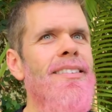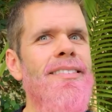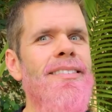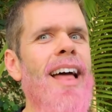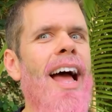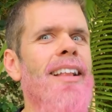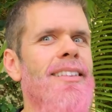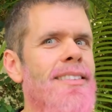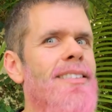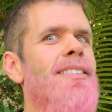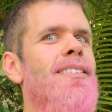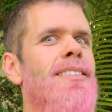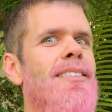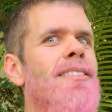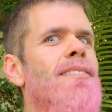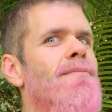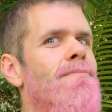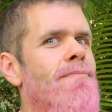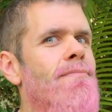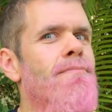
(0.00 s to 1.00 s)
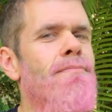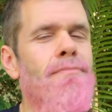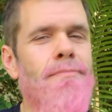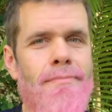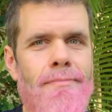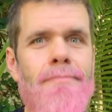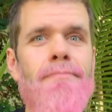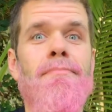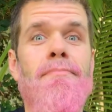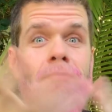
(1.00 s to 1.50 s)
That's
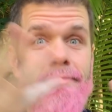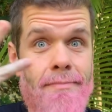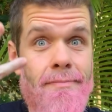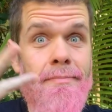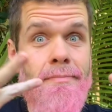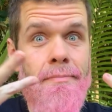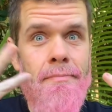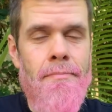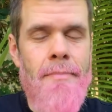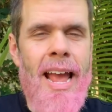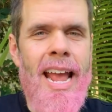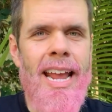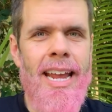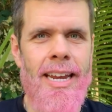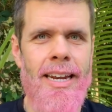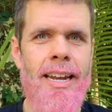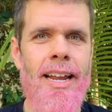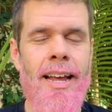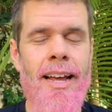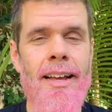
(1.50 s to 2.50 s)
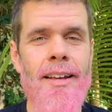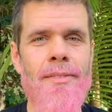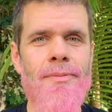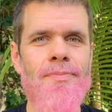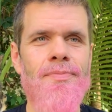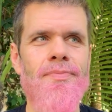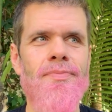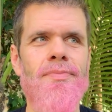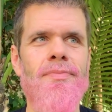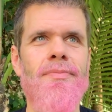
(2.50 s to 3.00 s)
made
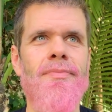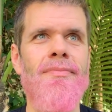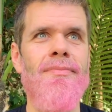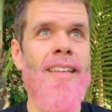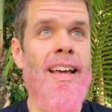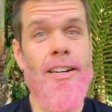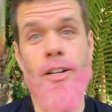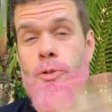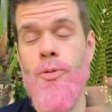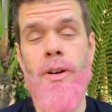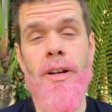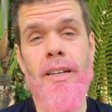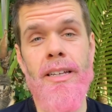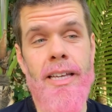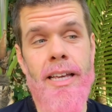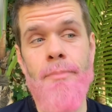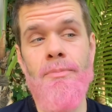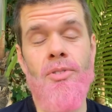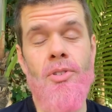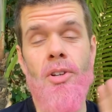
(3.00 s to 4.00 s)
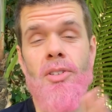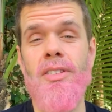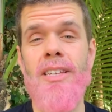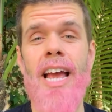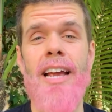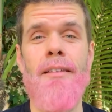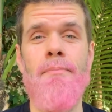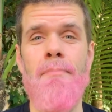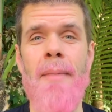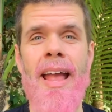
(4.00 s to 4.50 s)
and Kim
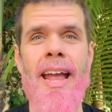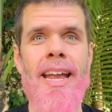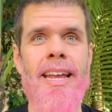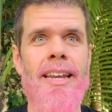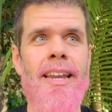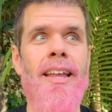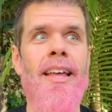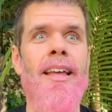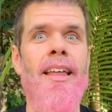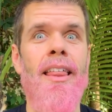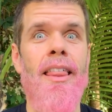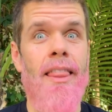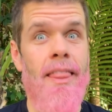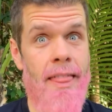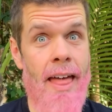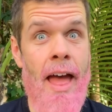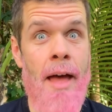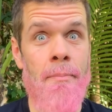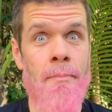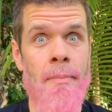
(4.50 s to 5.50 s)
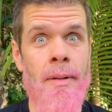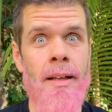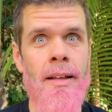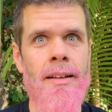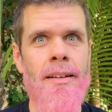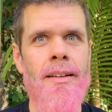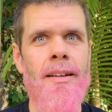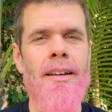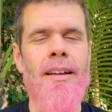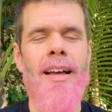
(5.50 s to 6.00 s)
Zolciak made them,
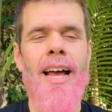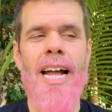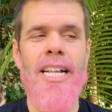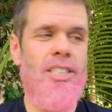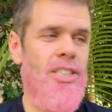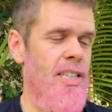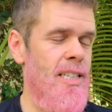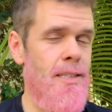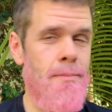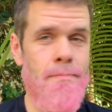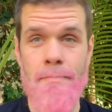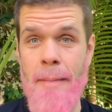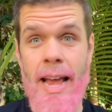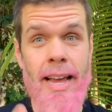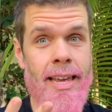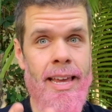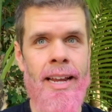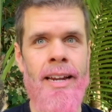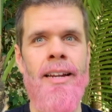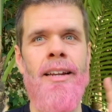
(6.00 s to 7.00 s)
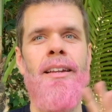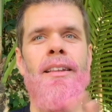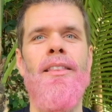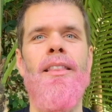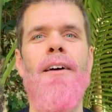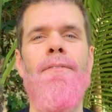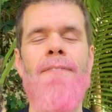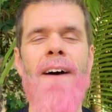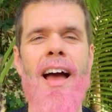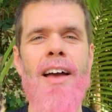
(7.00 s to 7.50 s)
and she's making
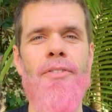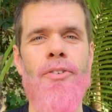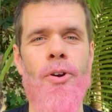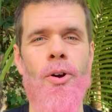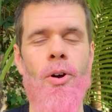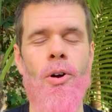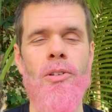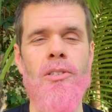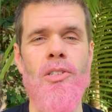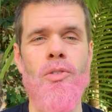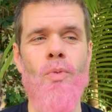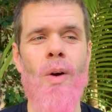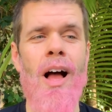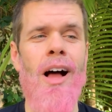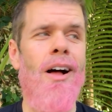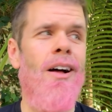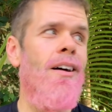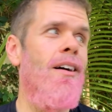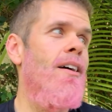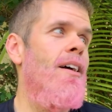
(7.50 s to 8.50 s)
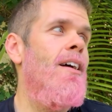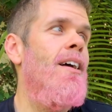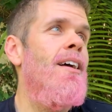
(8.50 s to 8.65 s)
the five-year-old as well.